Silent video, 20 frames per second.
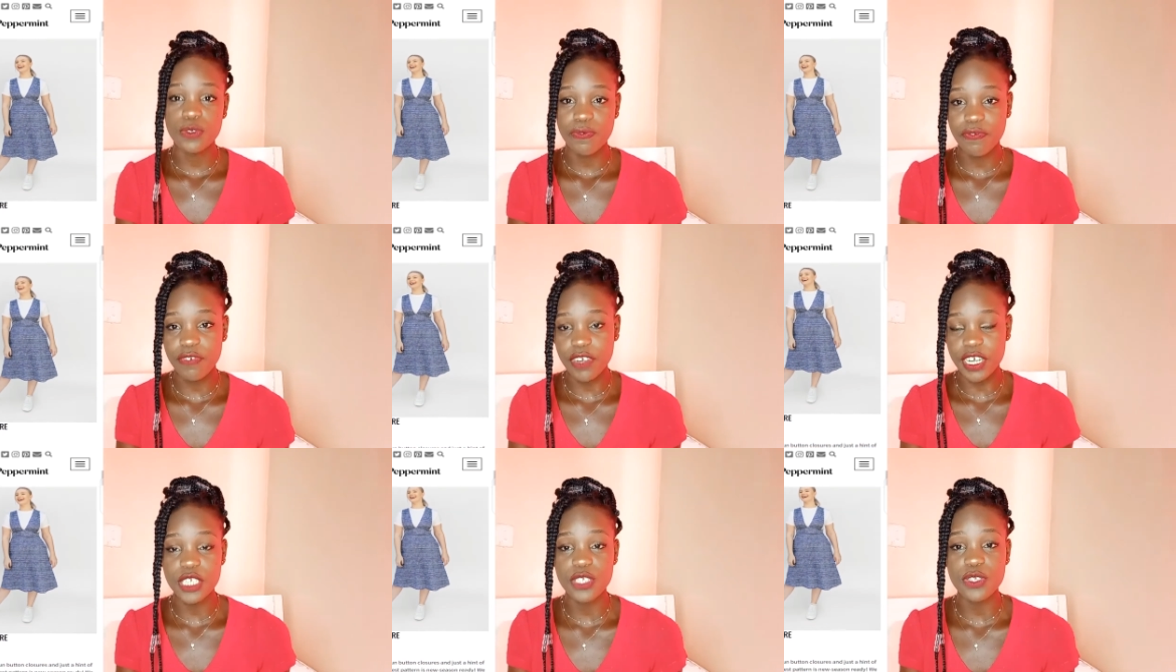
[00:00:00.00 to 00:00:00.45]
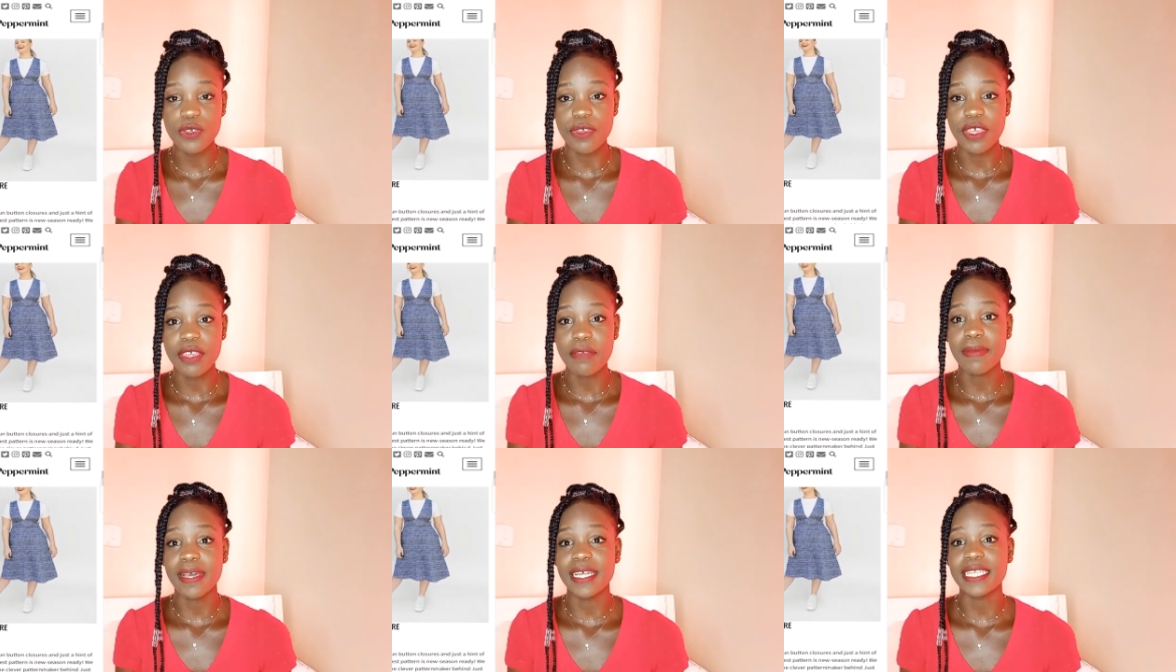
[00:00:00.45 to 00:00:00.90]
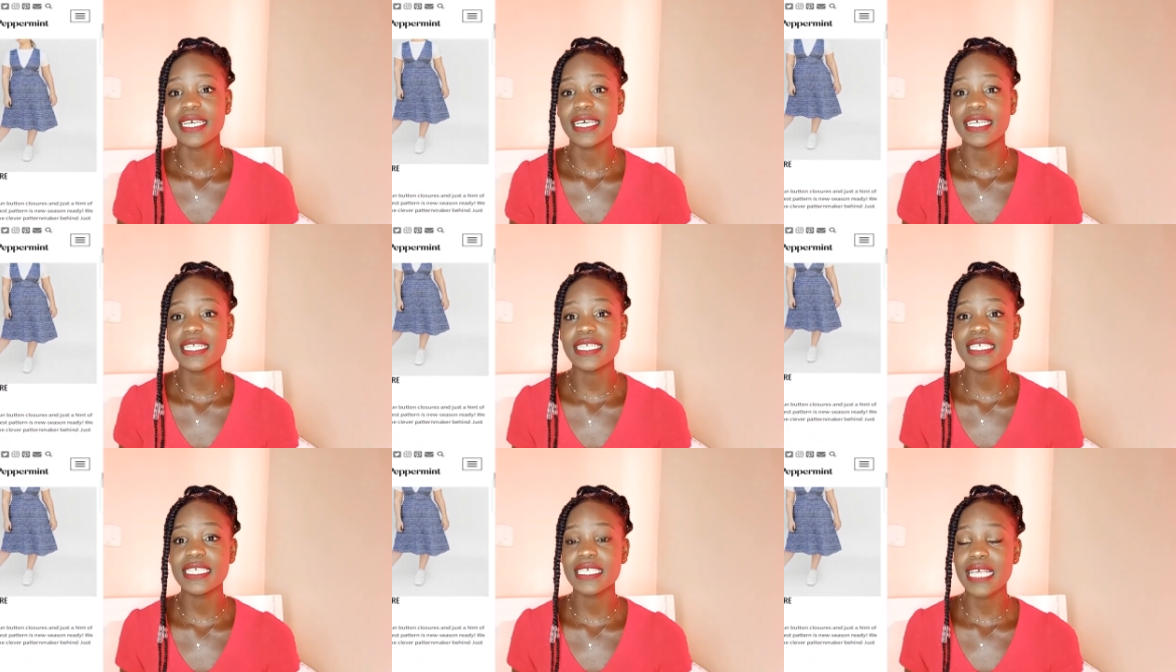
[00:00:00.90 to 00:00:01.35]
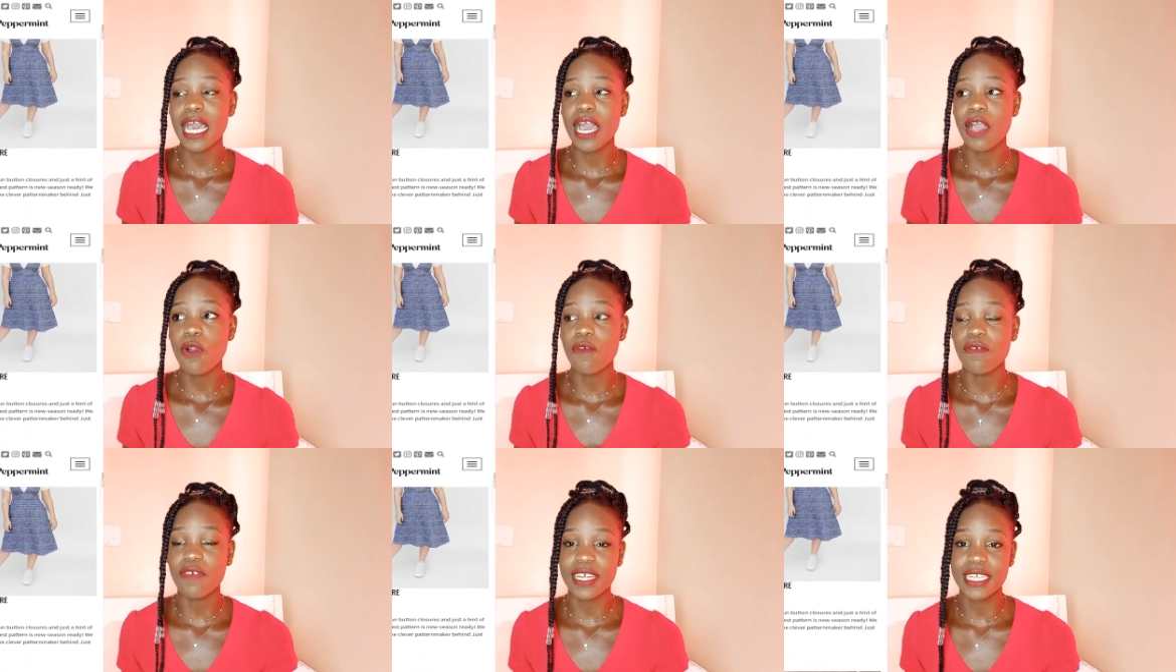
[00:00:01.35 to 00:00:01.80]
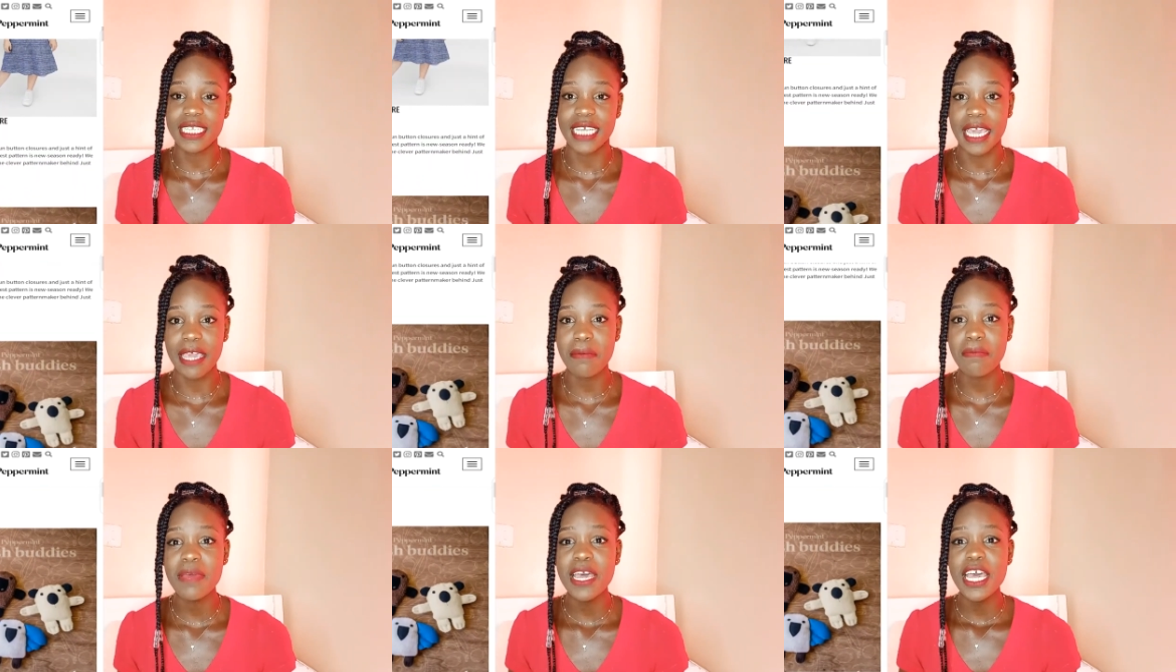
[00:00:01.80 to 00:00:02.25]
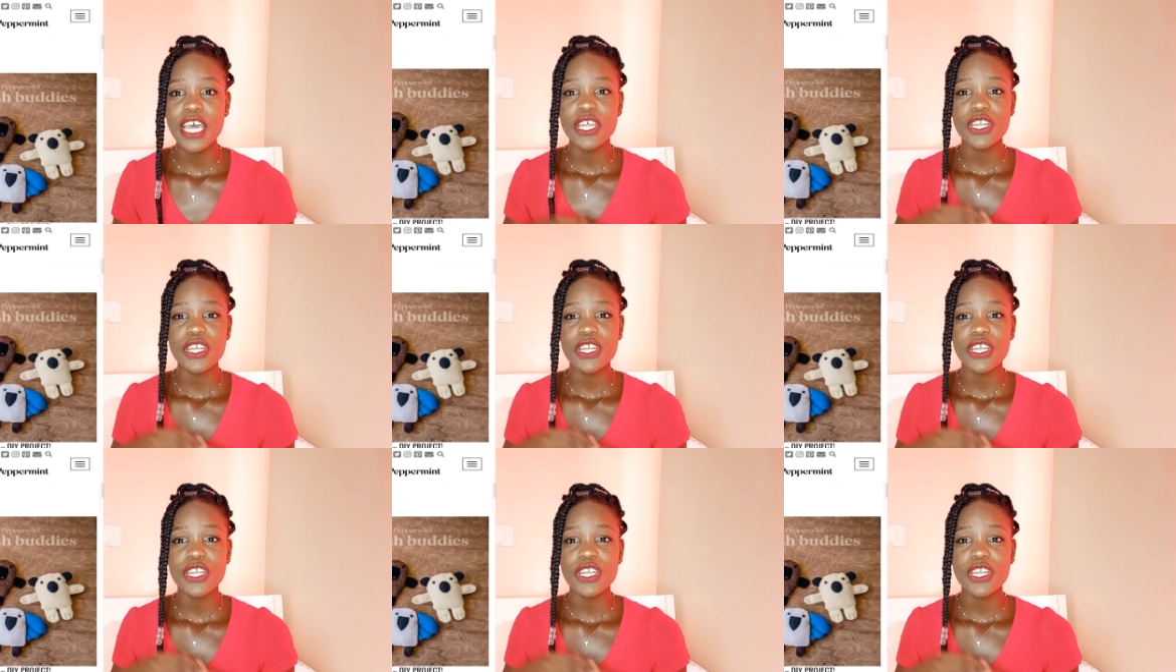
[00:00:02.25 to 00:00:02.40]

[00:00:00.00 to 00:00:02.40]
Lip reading: free sewing patterns over time,